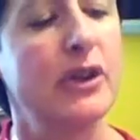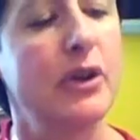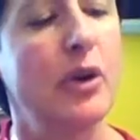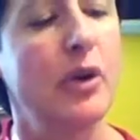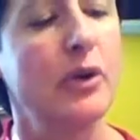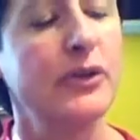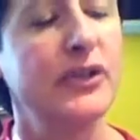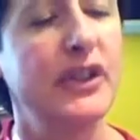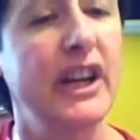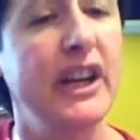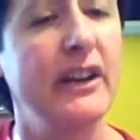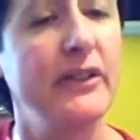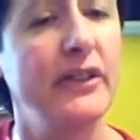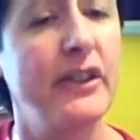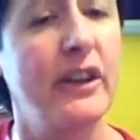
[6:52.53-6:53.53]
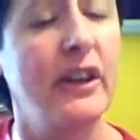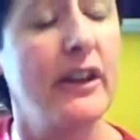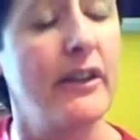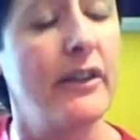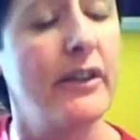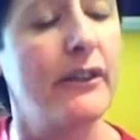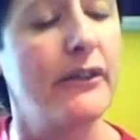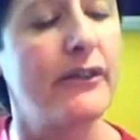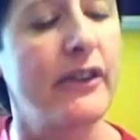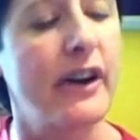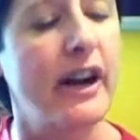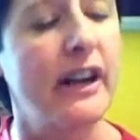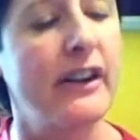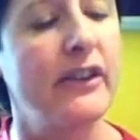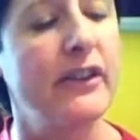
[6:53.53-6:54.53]
you hold down the
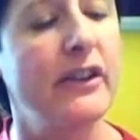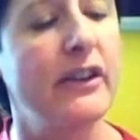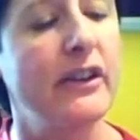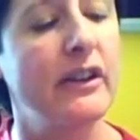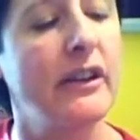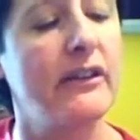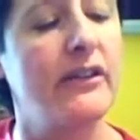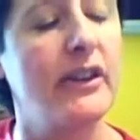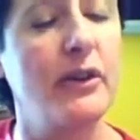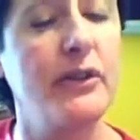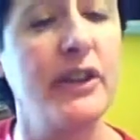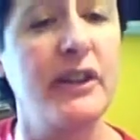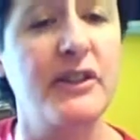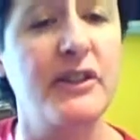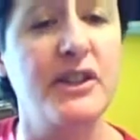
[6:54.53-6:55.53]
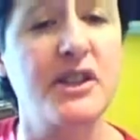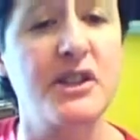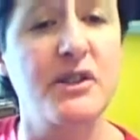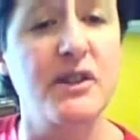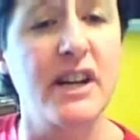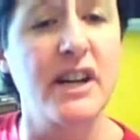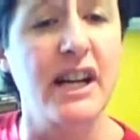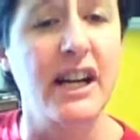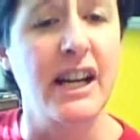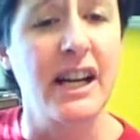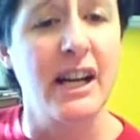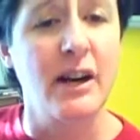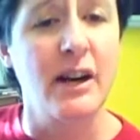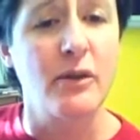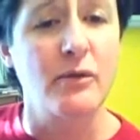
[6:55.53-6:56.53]
fret, if you hold down the string
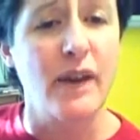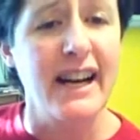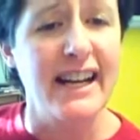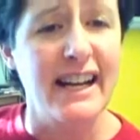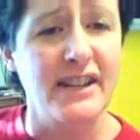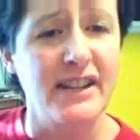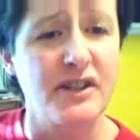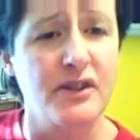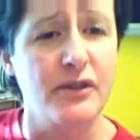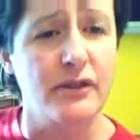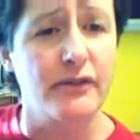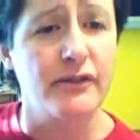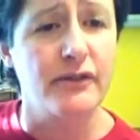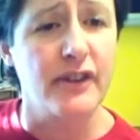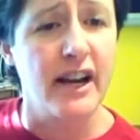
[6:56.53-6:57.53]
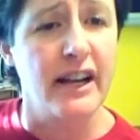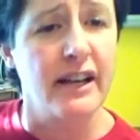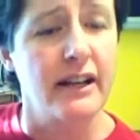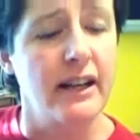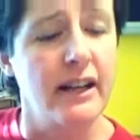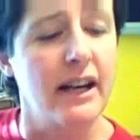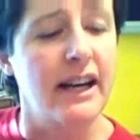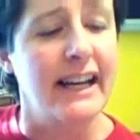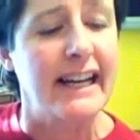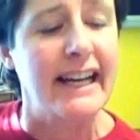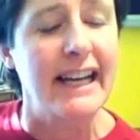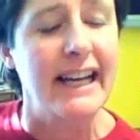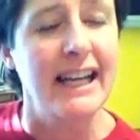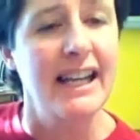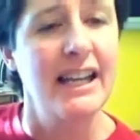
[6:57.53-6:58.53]
right next to the fret line,
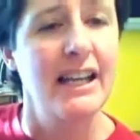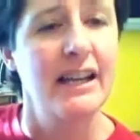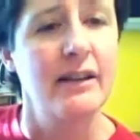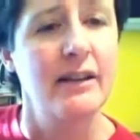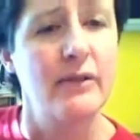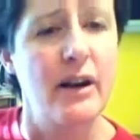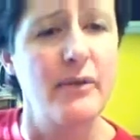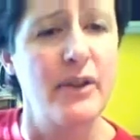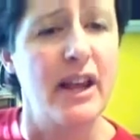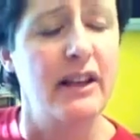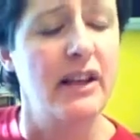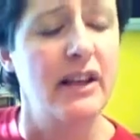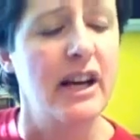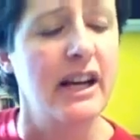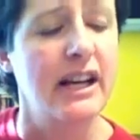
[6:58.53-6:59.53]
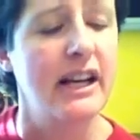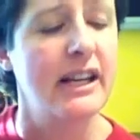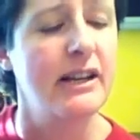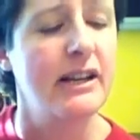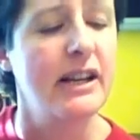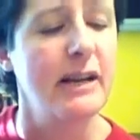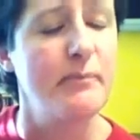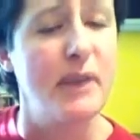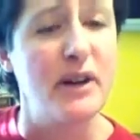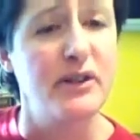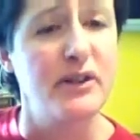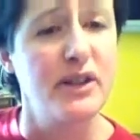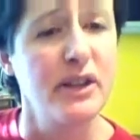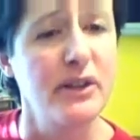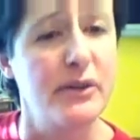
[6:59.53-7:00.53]
right where that line, you get a better
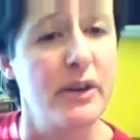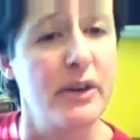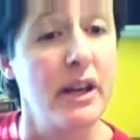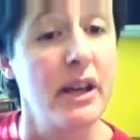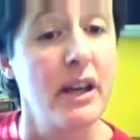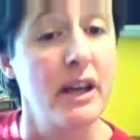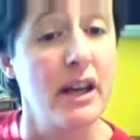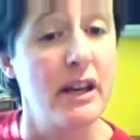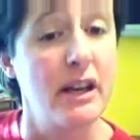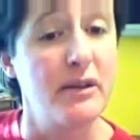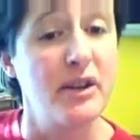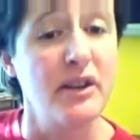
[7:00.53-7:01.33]
tone. You